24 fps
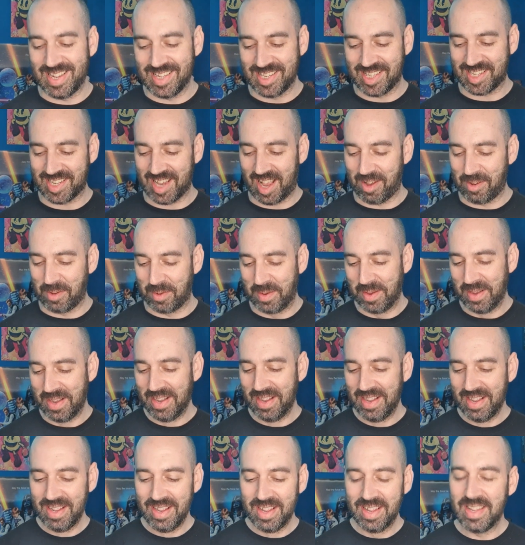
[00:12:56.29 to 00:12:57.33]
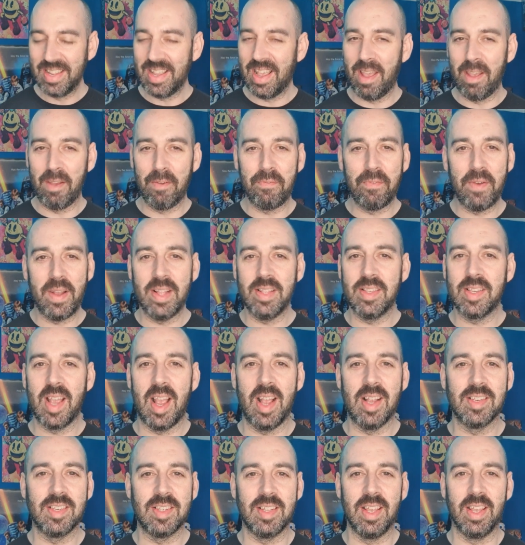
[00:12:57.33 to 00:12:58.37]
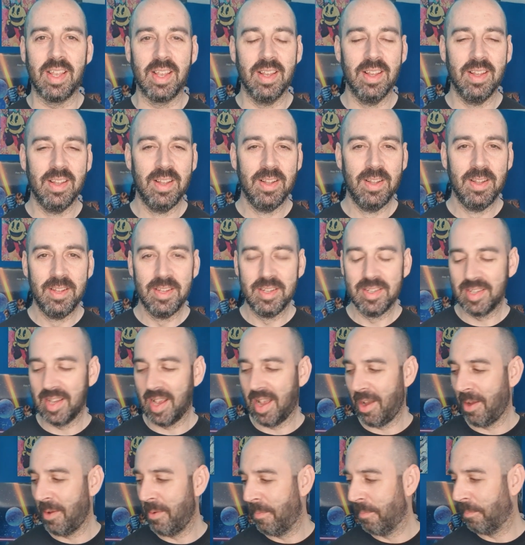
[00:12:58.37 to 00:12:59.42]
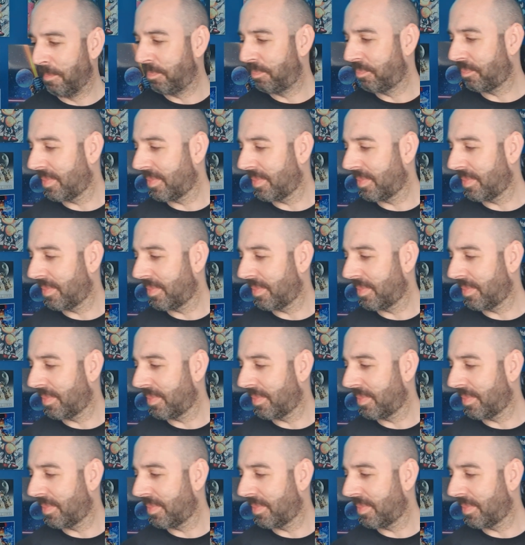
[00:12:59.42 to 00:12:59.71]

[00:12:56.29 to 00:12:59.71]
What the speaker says: So, yeah, fantastic. So